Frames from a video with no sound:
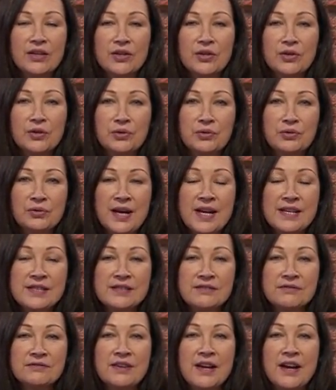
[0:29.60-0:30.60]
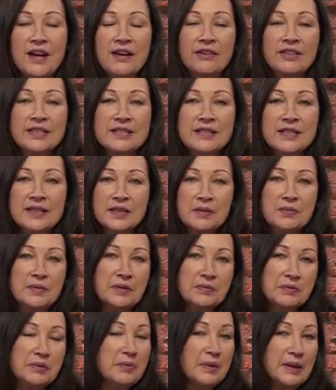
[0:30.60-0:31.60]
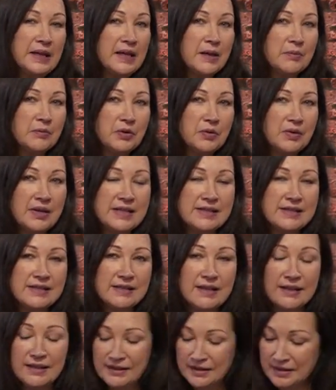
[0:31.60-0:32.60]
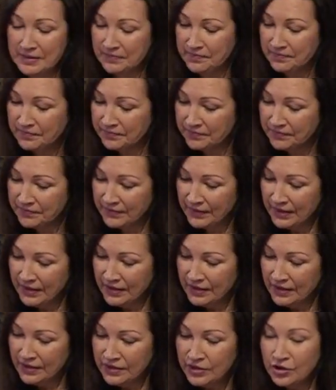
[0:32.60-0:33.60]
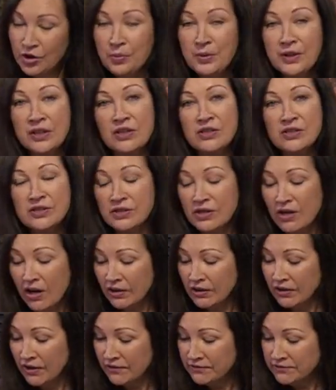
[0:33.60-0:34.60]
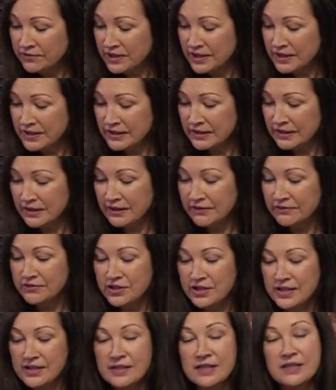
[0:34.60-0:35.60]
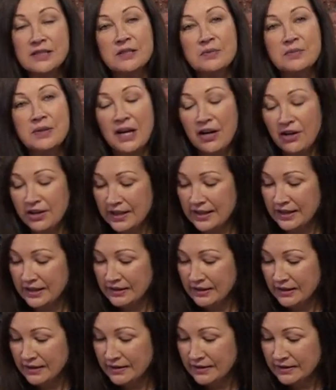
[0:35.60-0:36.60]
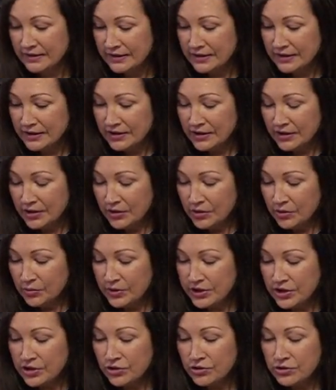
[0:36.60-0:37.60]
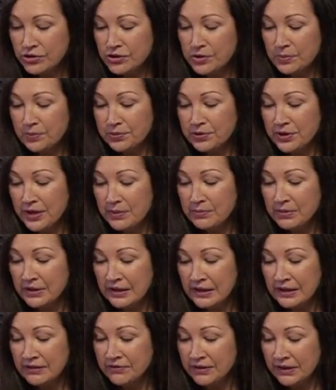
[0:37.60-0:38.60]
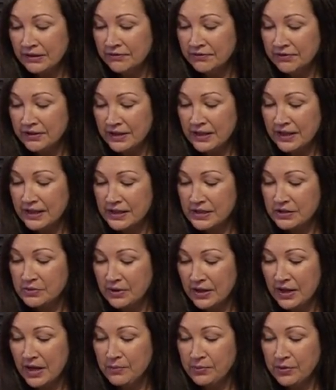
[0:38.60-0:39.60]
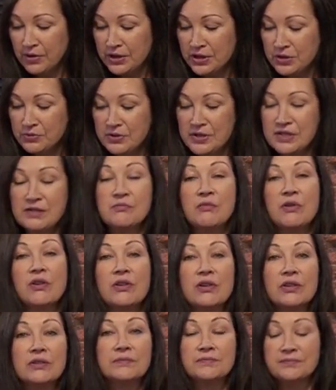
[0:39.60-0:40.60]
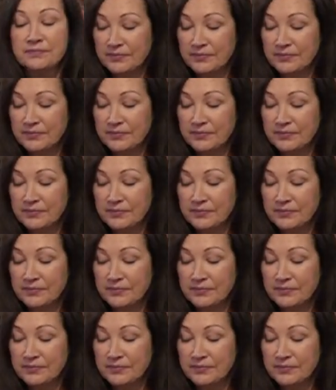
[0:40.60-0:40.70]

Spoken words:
who, as a very tiny baby, became quite sick. You know, because God loved us and gave Jesus to be our healer, we chose to pray believing for this when our boys were small